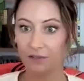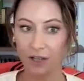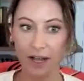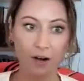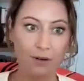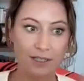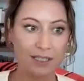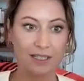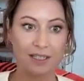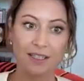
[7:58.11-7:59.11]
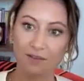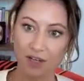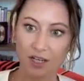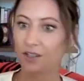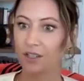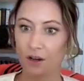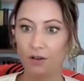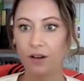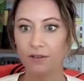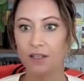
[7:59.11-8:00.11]
level out, where 6 to 7 years
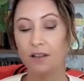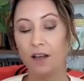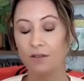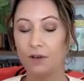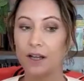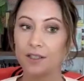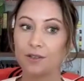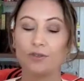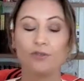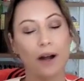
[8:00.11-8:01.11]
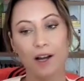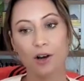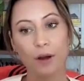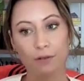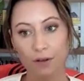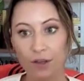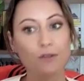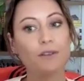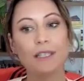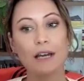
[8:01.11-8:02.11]
ago, there was a lot of ways to acquire quick
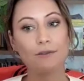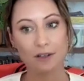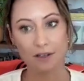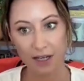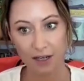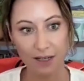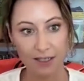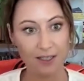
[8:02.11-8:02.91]
reviews that were not